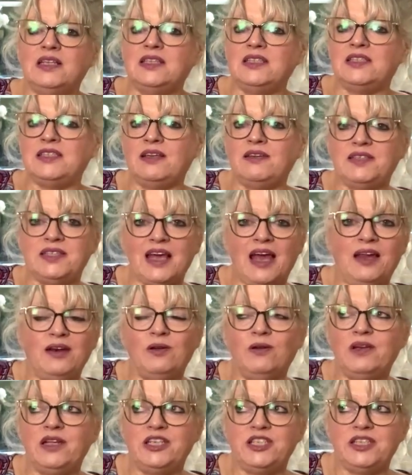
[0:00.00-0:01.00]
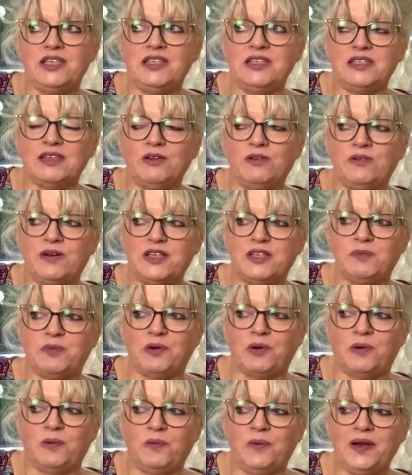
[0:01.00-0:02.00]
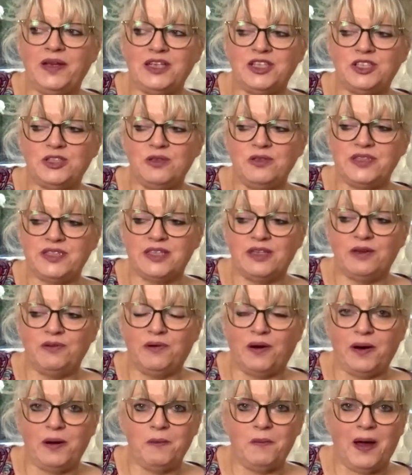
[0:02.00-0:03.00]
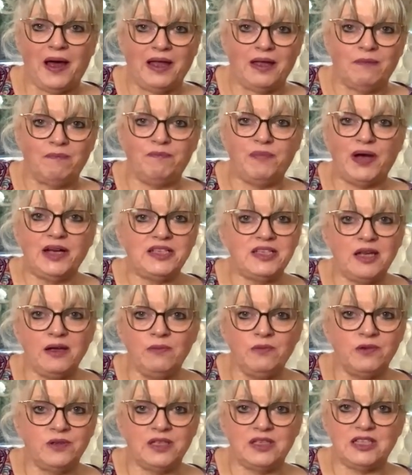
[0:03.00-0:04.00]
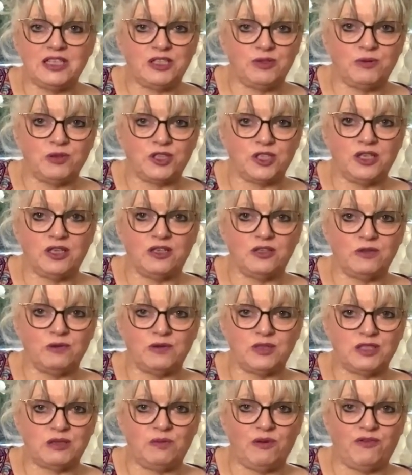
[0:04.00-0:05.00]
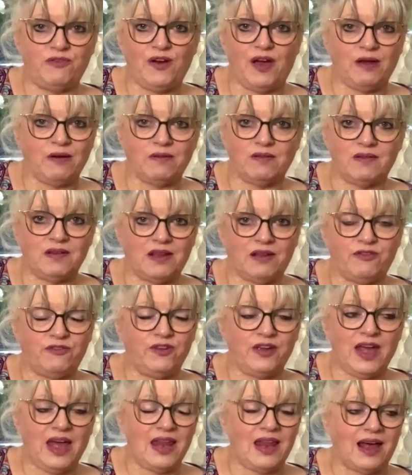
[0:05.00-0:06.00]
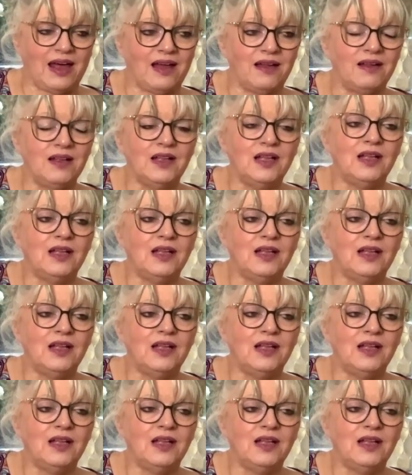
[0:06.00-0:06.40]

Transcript: So technology is incredible when it's used in the right way. But I don't want a dishwasher that talks to my phone. Like, forget that.